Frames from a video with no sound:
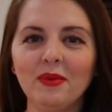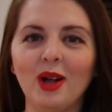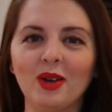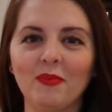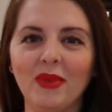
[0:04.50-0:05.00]

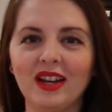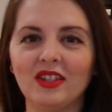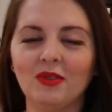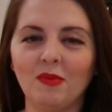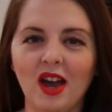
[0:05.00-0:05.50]
welcome back
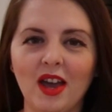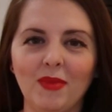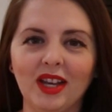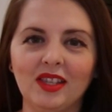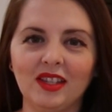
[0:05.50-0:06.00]
to my
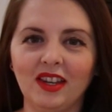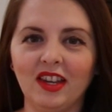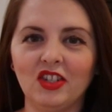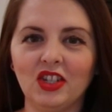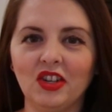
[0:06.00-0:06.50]
Mexican
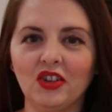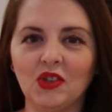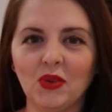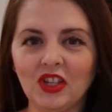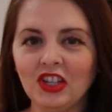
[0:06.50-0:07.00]
kitchen here in
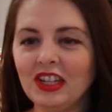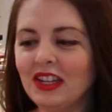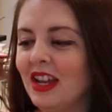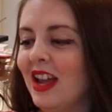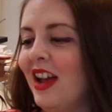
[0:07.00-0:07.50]
Switzerland.
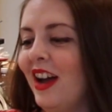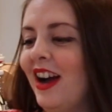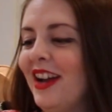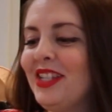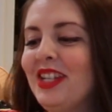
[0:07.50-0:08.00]

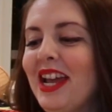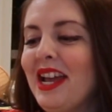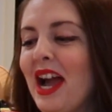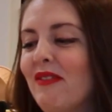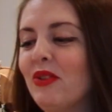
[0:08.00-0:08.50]
Today
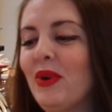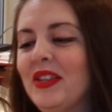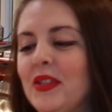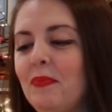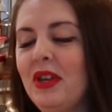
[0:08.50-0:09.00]
I have a
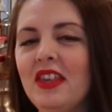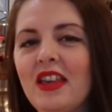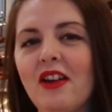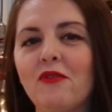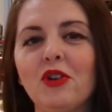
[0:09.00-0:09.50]
recipe
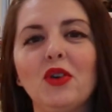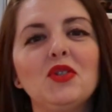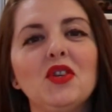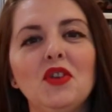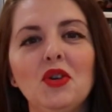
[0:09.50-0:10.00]
that for
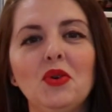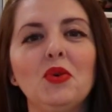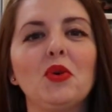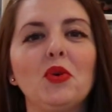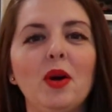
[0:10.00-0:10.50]
those of you
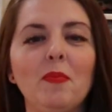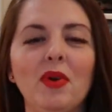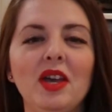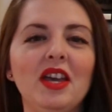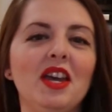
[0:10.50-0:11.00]
who grew
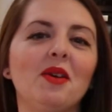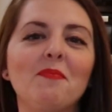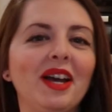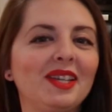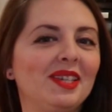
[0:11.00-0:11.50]
up in a
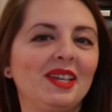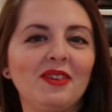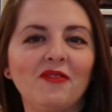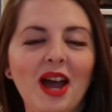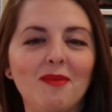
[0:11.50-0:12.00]

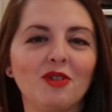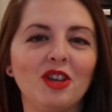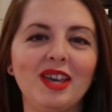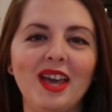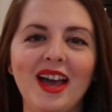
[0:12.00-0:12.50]
Mexican
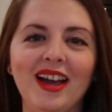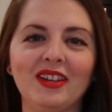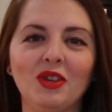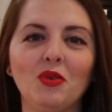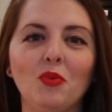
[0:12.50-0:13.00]
family
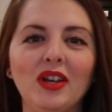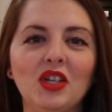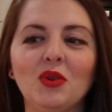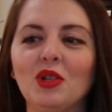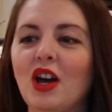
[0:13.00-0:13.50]
and you went
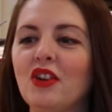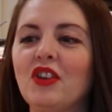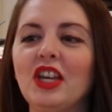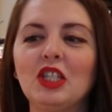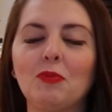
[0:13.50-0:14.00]
to a lot of
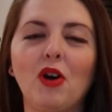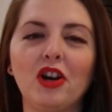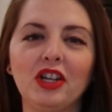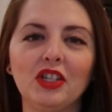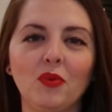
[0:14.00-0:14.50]
kids
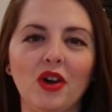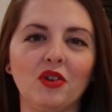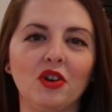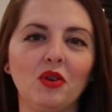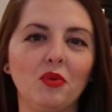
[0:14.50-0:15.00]
parties,
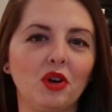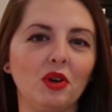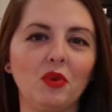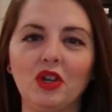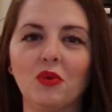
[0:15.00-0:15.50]
whether you
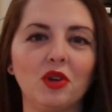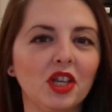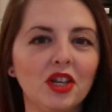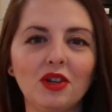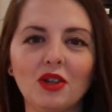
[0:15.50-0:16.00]
were when you were
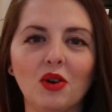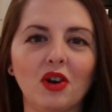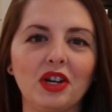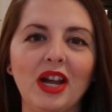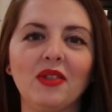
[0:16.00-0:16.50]
little
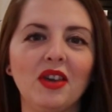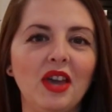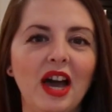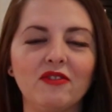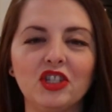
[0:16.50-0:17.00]
or now that
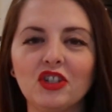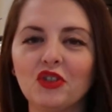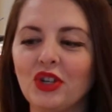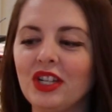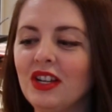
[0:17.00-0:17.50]
you have
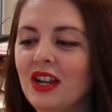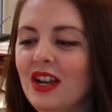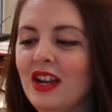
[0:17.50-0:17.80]
children,